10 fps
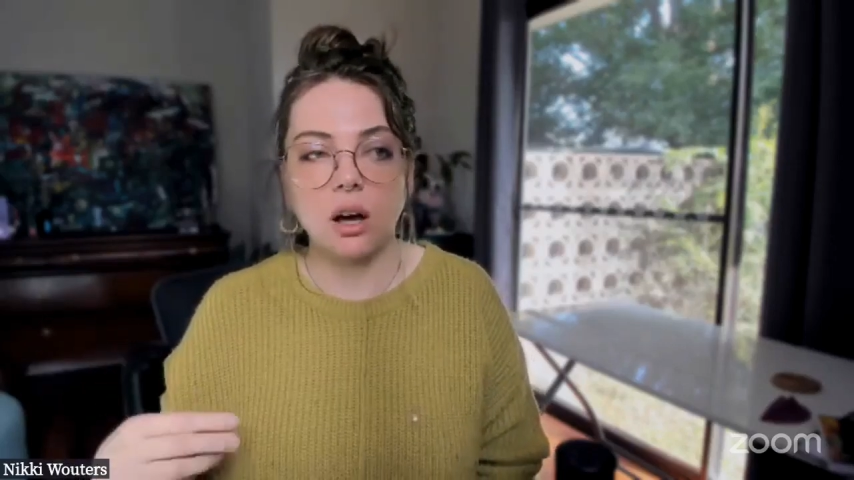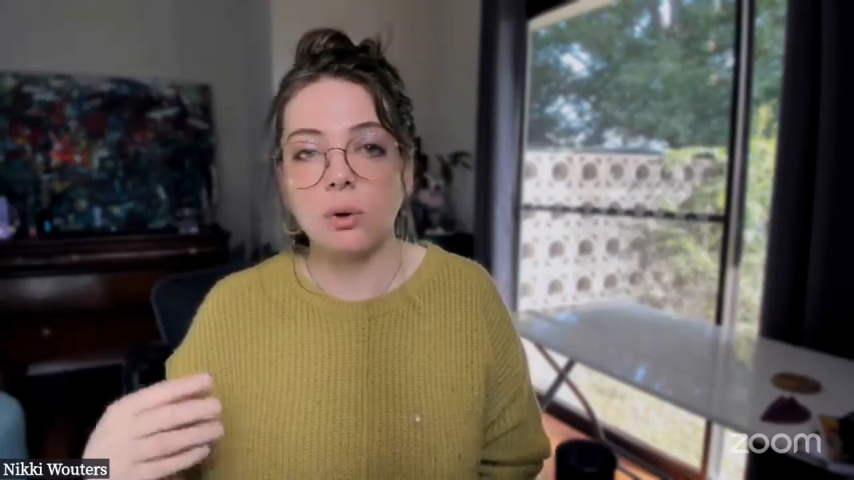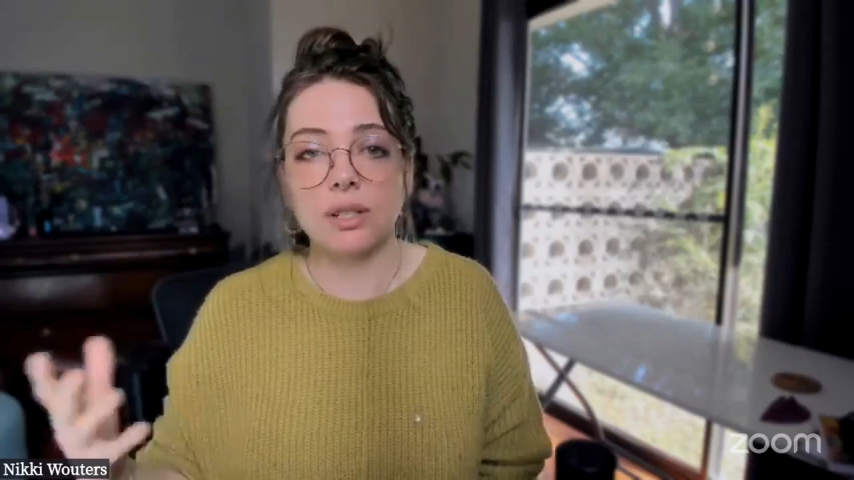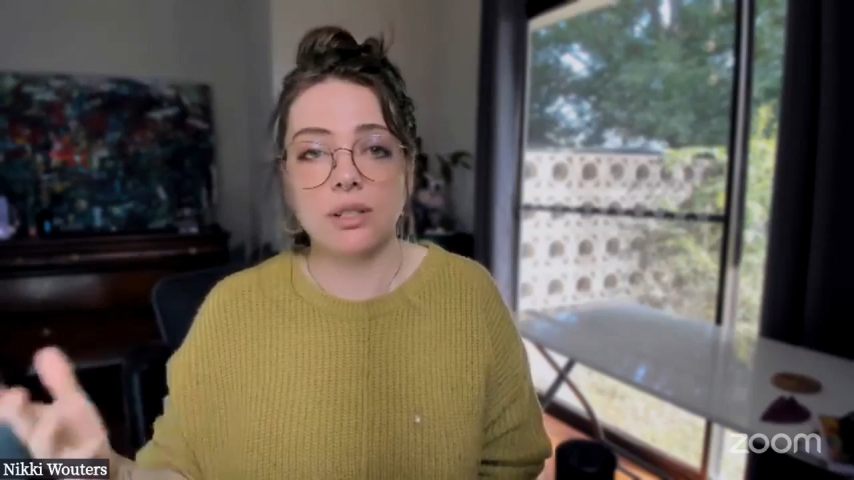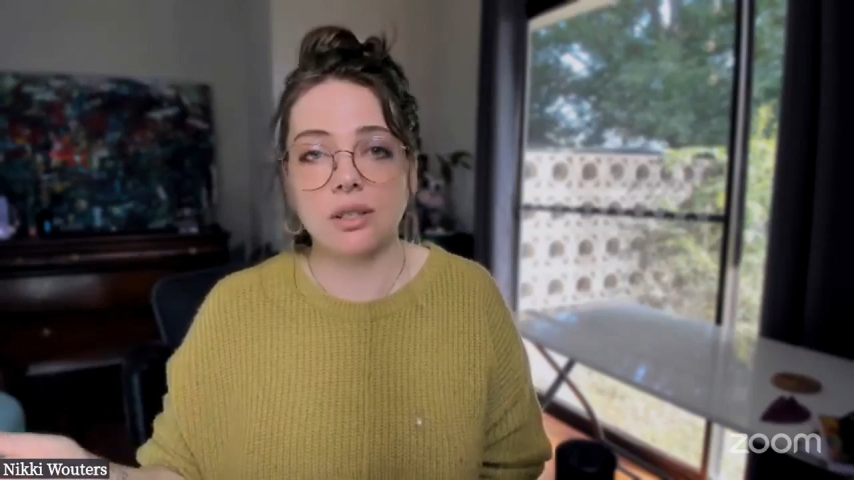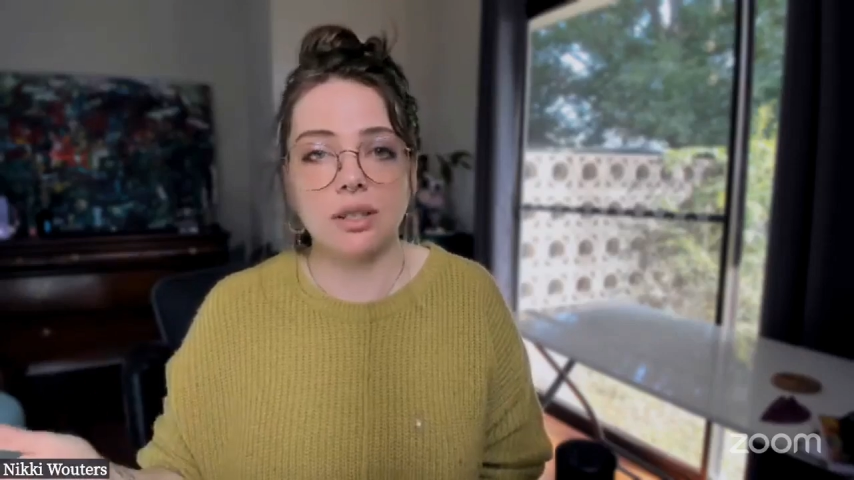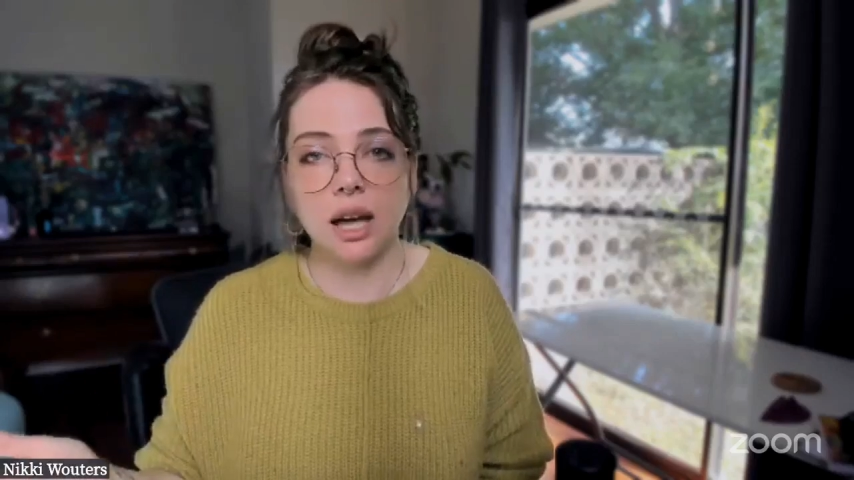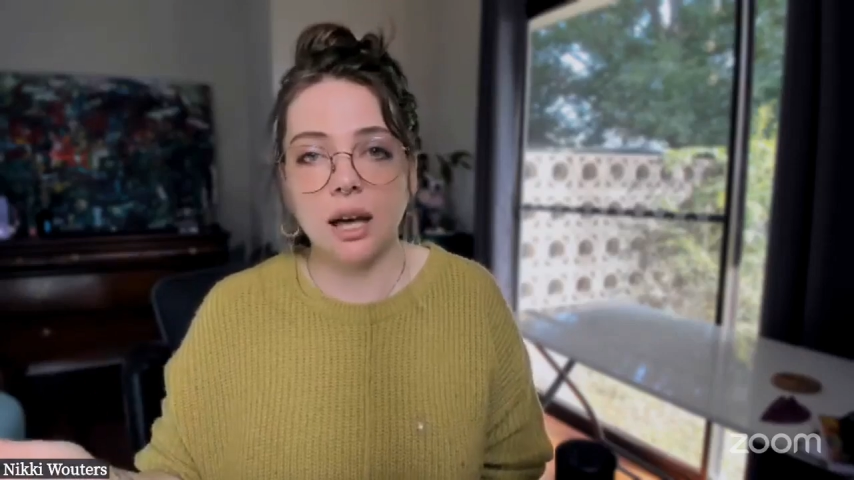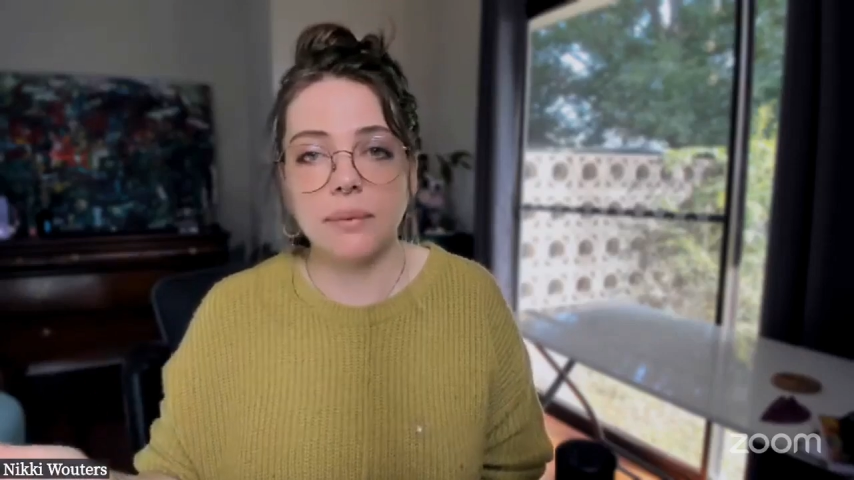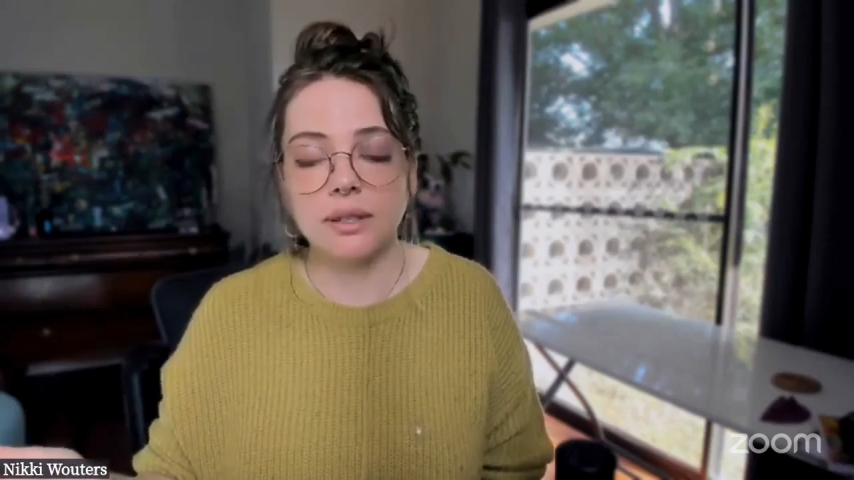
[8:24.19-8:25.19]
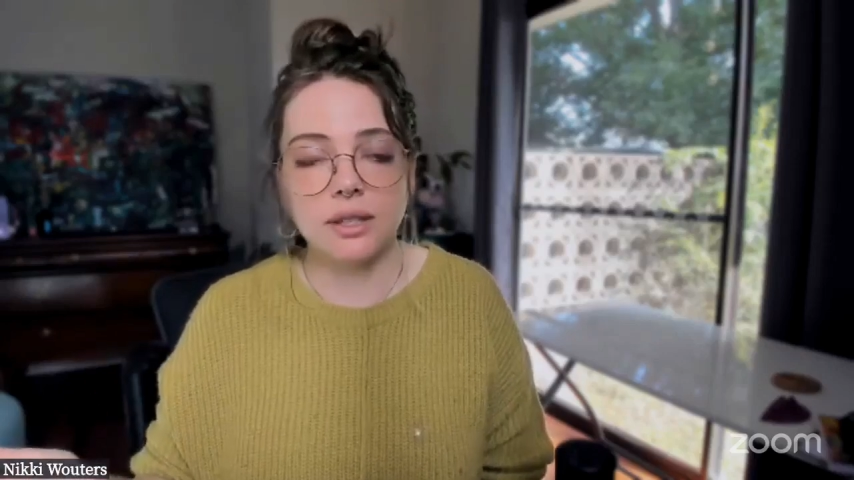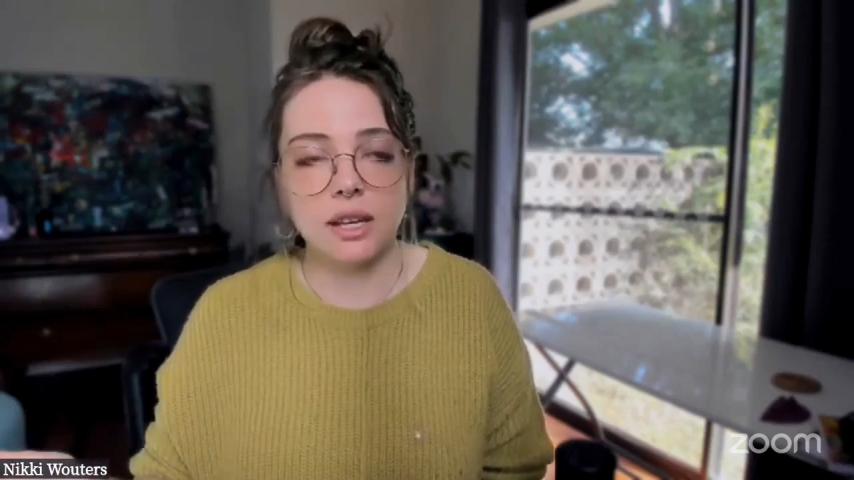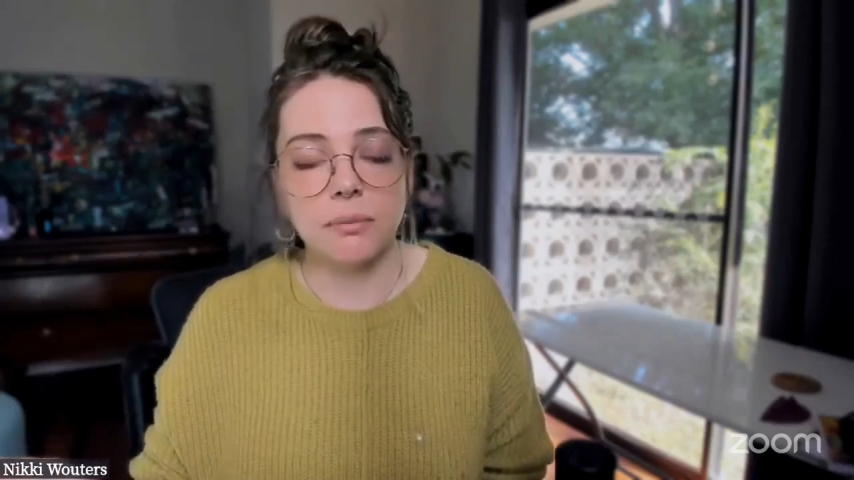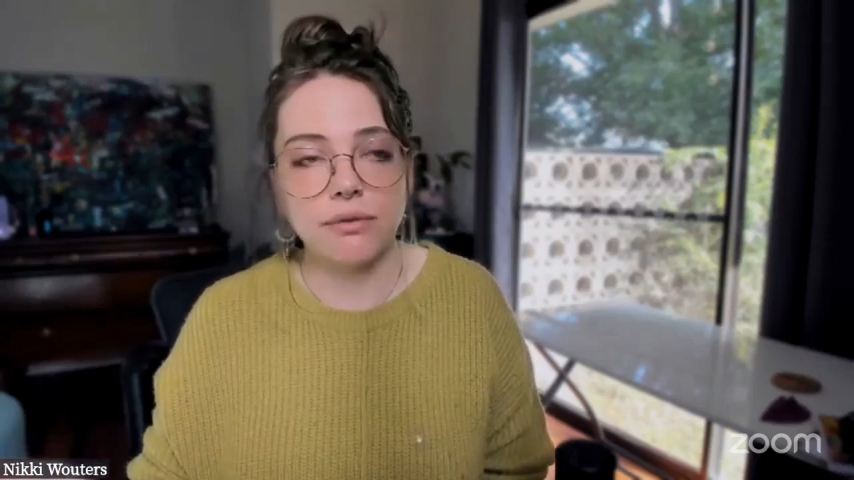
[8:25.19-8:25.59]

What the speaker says: oh, it's just a habit to take my